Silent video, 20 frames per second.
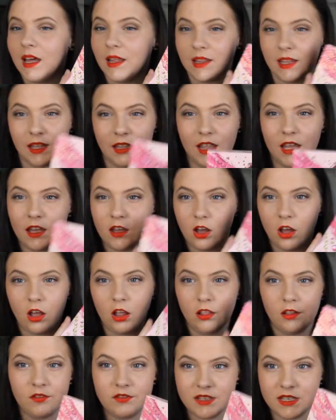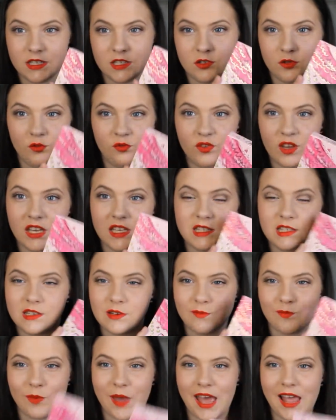I think, like, all of these Too
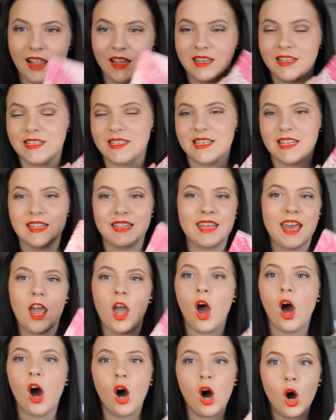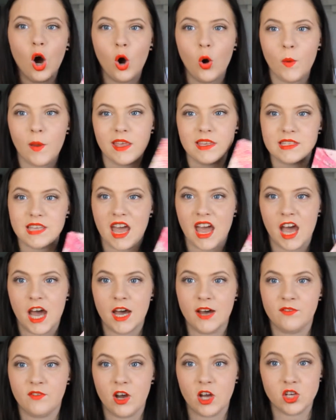Faced palettes, they always
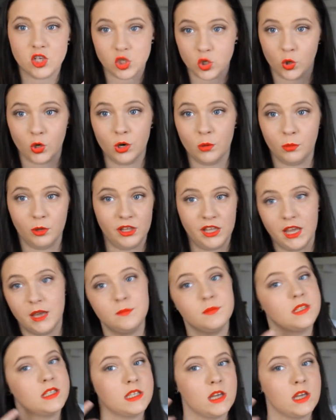have adorable names.